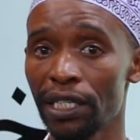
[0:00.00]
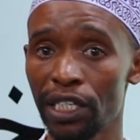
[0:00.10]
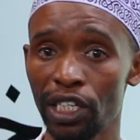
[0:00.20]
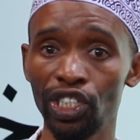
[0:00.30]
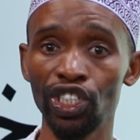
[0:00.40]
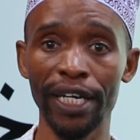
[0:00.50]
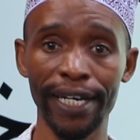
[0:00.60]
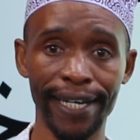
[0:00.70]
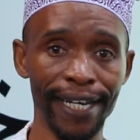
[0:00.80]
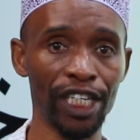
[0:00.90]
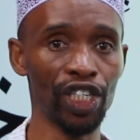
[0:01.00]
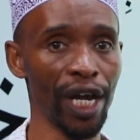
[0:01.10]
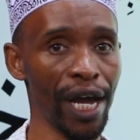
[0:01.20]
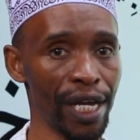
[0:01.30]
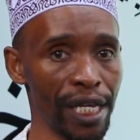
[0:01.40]
each
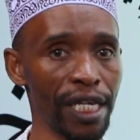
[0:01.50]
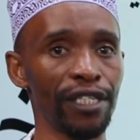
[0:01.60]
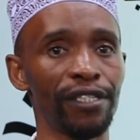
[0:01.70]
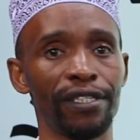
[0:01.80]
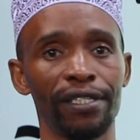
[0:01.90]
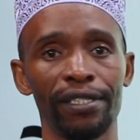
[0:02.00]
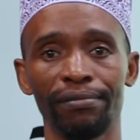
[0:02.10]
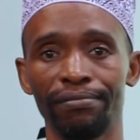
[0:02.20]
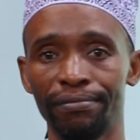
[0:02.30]
letter is.